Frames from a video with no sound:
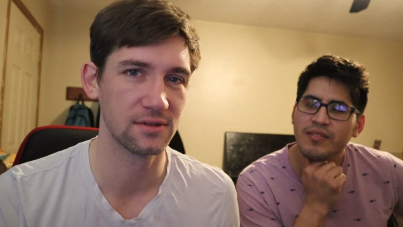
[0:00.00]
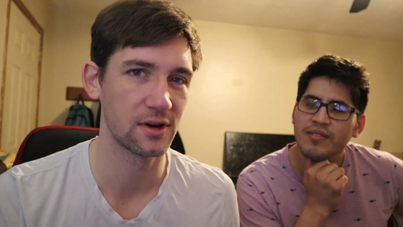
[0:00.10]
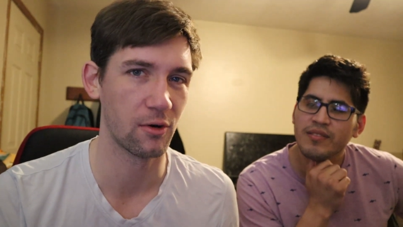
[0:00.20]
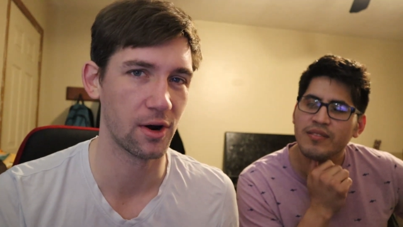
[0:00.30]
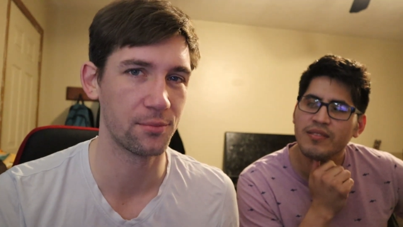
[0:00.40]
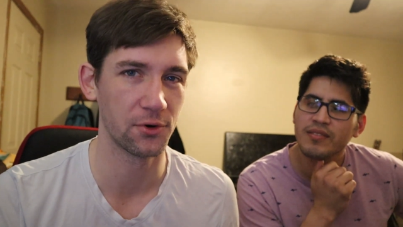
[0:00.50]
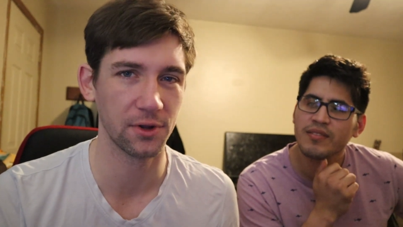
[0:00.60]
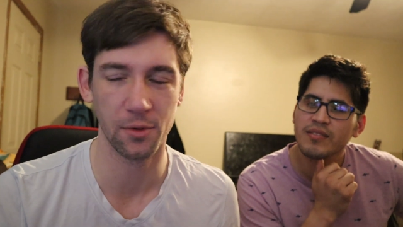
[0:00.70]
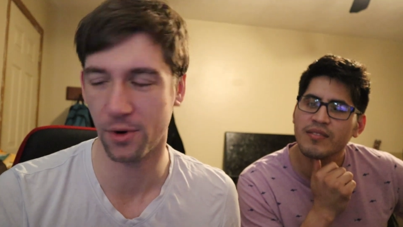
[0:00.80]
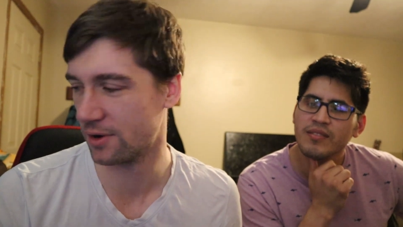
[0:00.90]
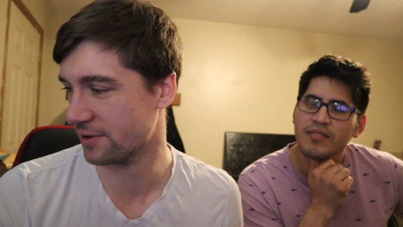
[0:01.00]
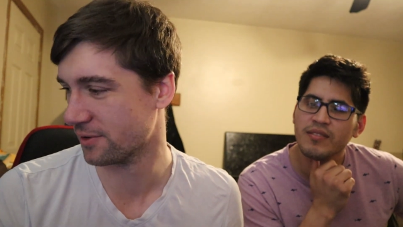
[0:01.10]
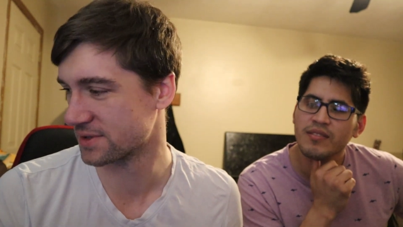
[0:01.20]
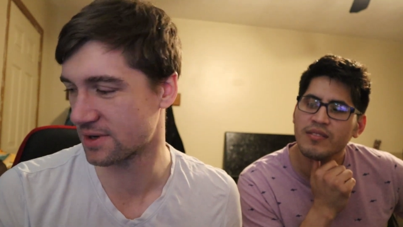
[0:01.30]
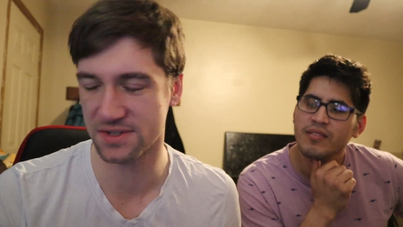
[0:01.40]
Speaker 1: go up really well on
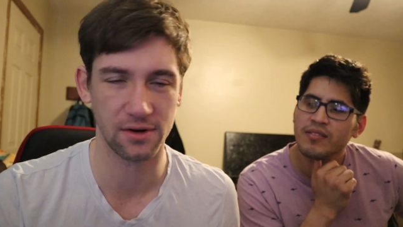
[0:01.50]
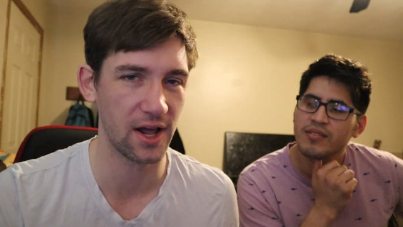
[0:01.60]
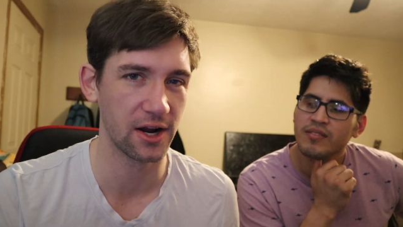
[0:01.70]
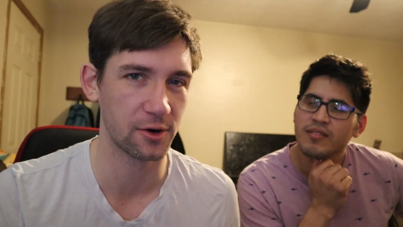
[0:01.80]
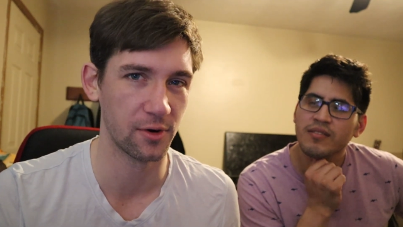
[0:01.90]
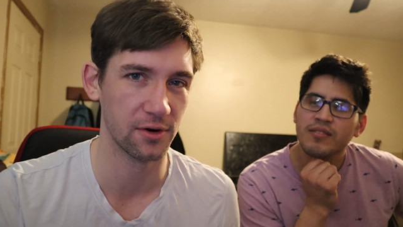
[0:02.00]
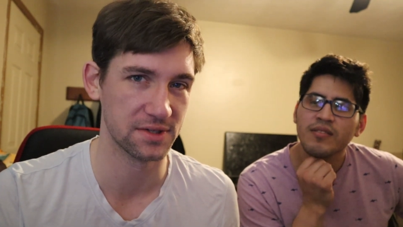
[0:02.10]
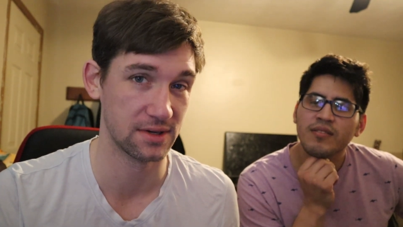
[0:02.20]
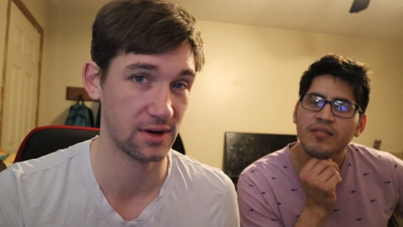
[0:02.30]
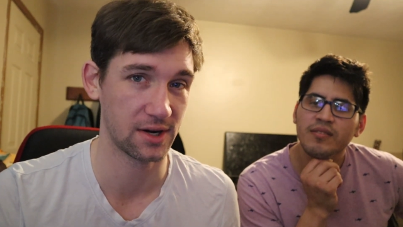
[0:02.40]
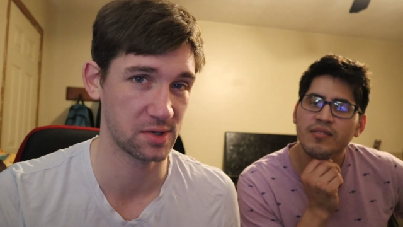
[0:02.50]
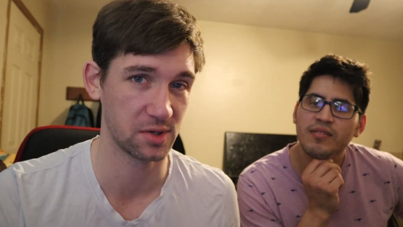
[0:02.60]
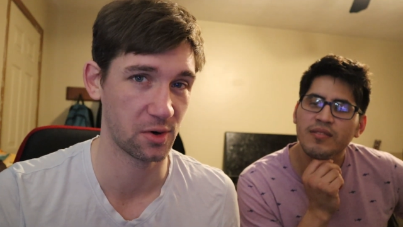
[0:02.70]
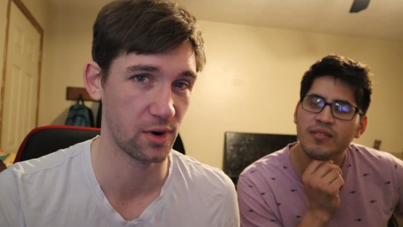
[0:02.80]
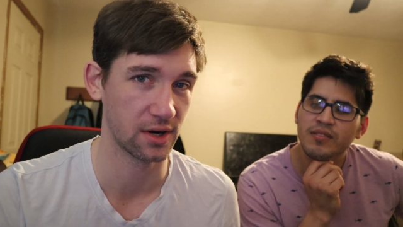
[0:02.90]
those because they're not gross; they're actually
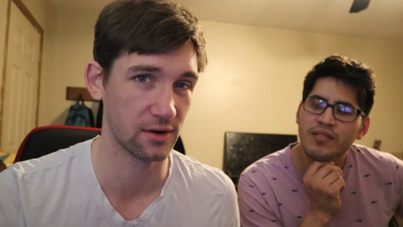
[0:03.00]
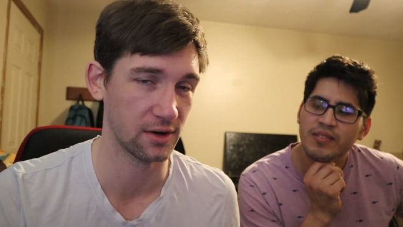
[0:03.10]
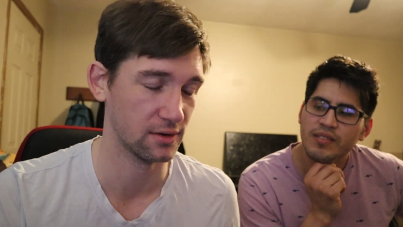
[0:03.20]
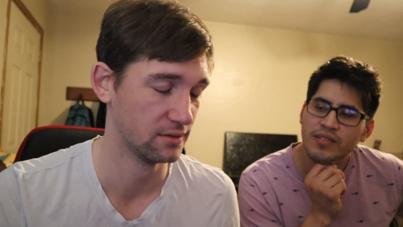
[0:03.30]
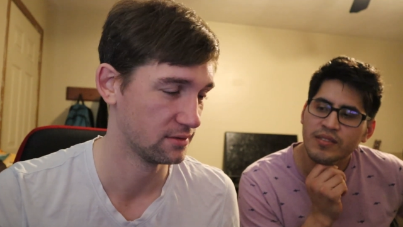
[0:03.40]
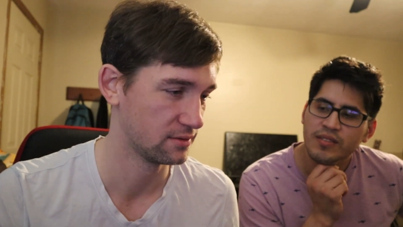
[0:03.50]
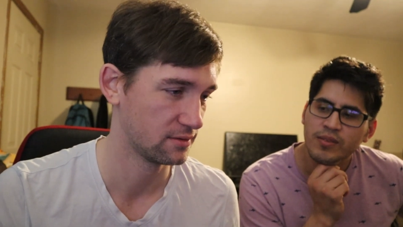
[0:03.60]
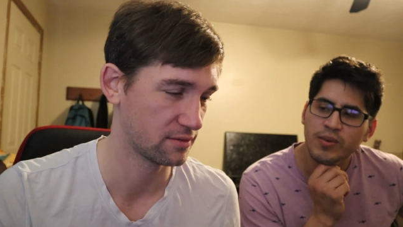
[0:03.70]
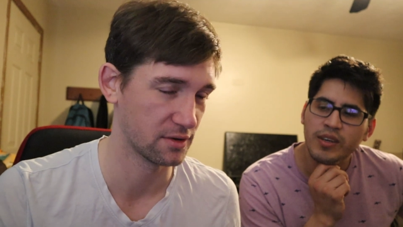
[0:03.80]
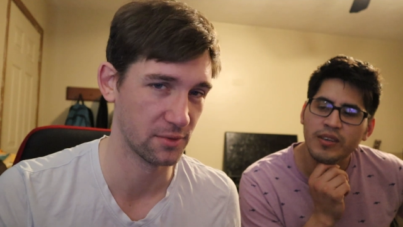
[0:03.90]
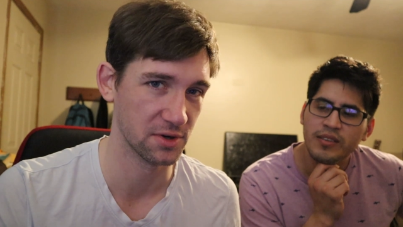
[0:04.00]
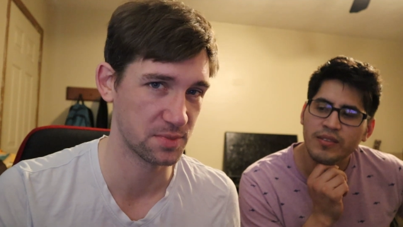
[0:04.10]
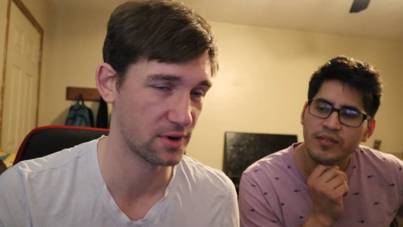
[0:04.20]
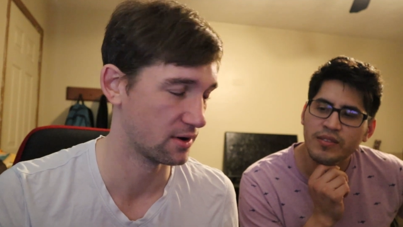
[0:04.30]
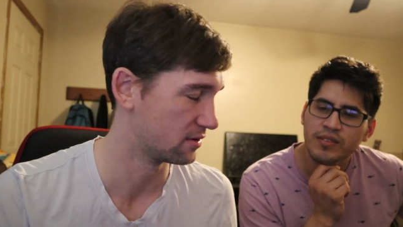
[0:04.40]
quite good for well, the most
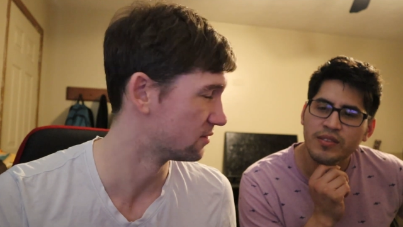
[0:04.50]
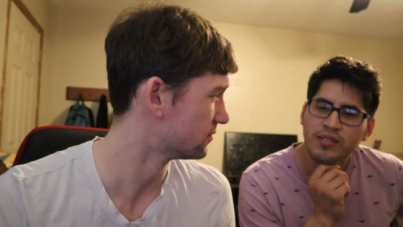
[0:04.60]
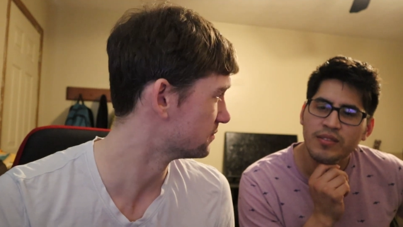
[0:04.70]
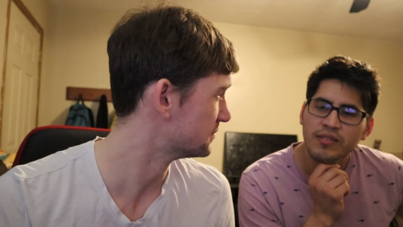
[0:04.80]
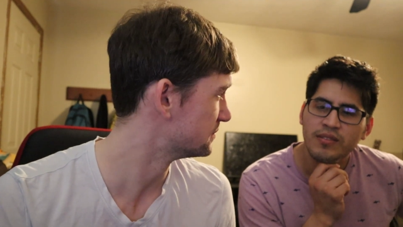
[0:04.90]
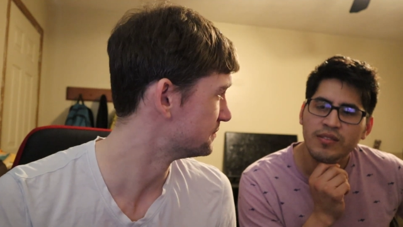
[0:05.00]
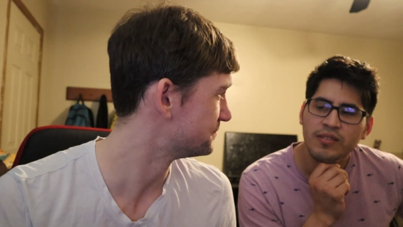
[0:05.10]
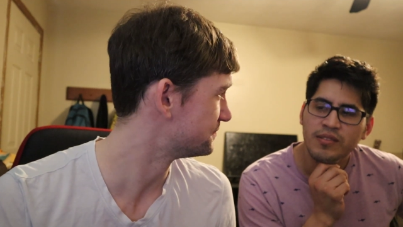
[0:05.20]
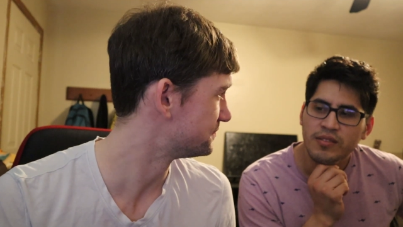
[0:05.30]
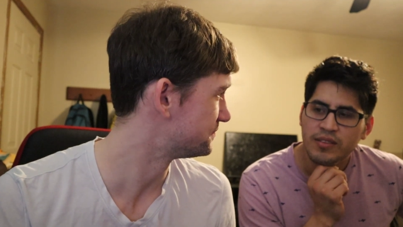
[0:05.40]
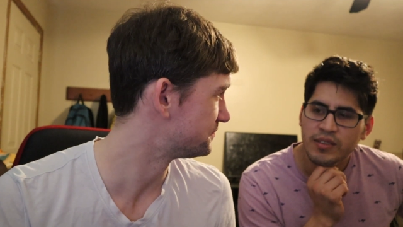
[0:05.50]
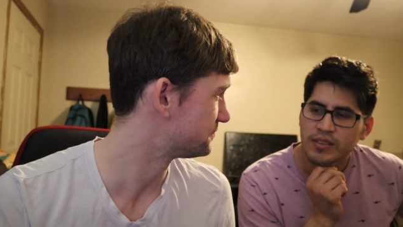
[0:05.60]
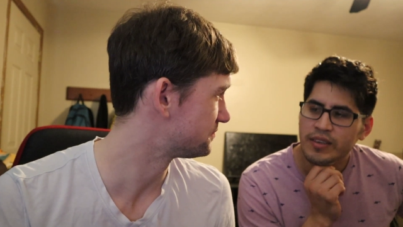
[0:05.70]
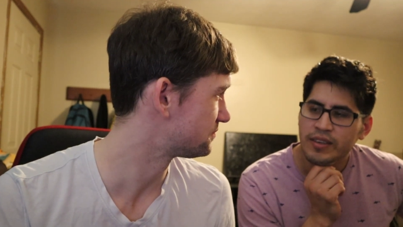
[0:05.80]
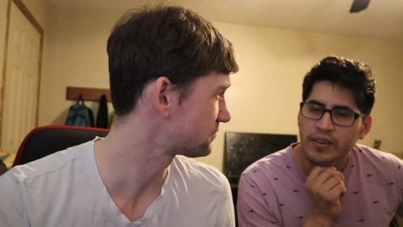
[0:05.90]
part.
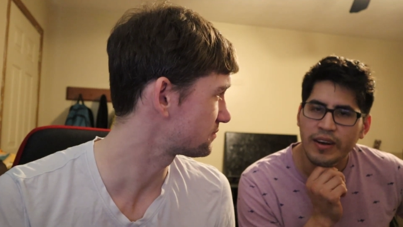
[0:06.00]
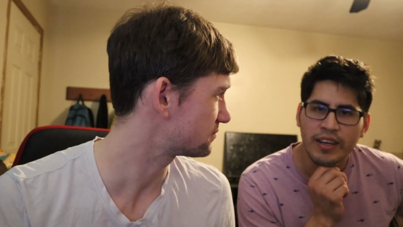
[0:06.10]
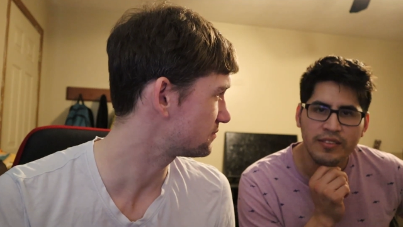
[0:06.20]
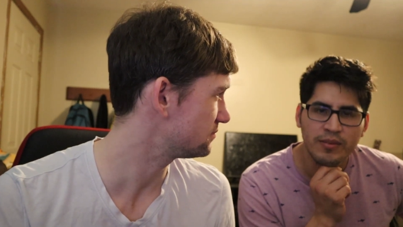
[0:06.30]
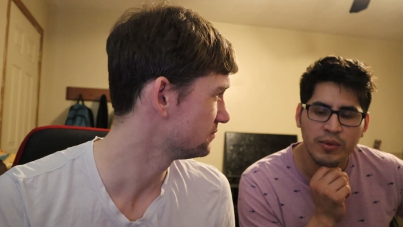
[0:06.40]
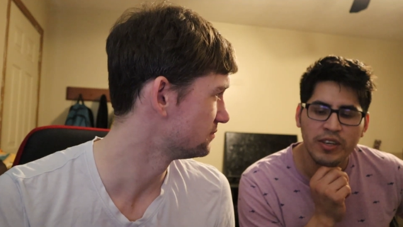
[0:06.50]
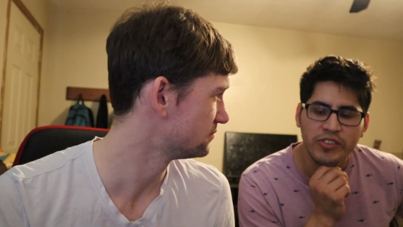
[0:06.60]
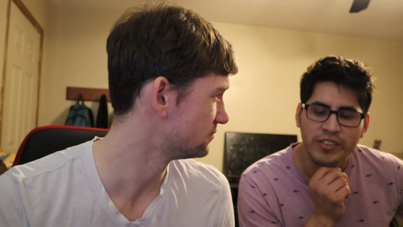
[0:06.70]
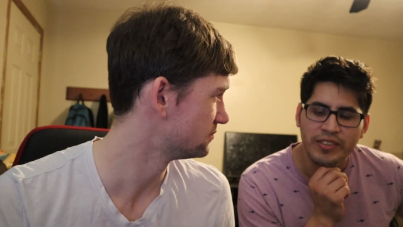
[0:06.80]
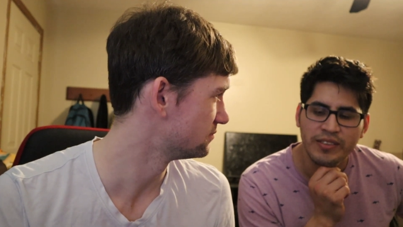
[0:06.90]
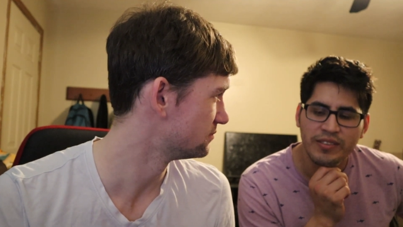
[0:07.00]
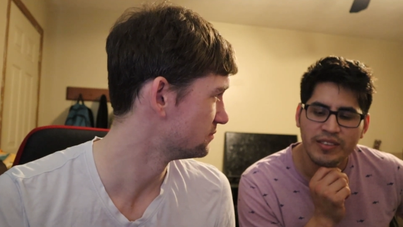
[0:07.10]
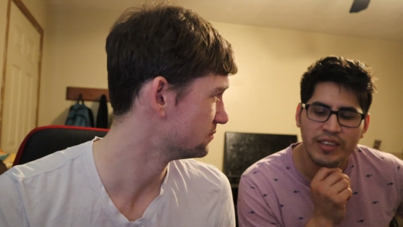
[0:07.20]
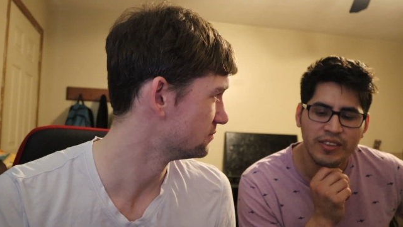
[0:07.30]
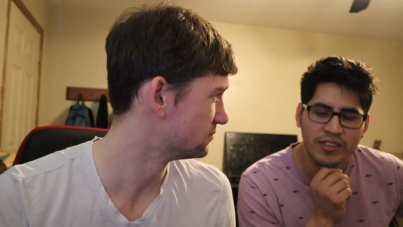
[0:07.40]
Speaker 2: Grass and Martian.
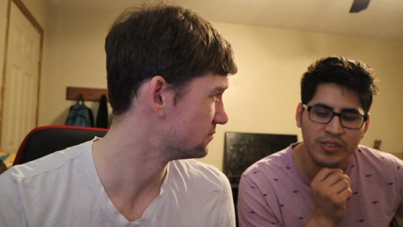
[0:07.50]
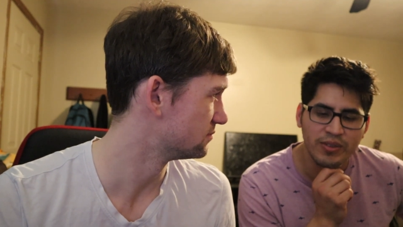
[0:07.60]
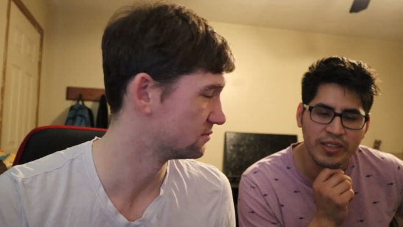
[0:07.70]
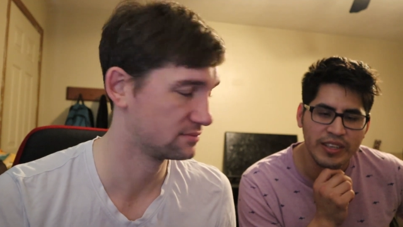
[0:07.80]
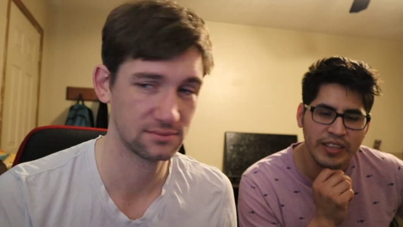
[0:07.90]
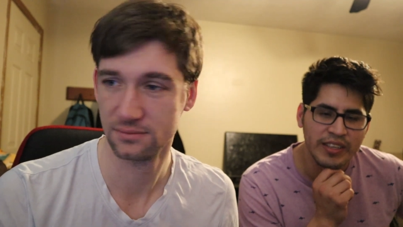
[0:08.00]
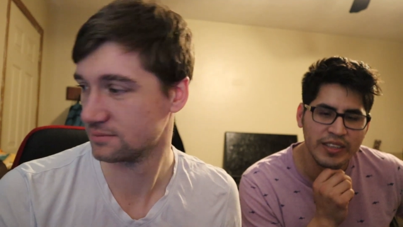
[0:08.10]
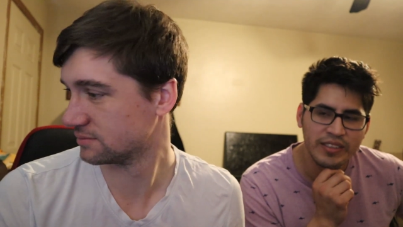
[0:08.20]
The other two are kind of.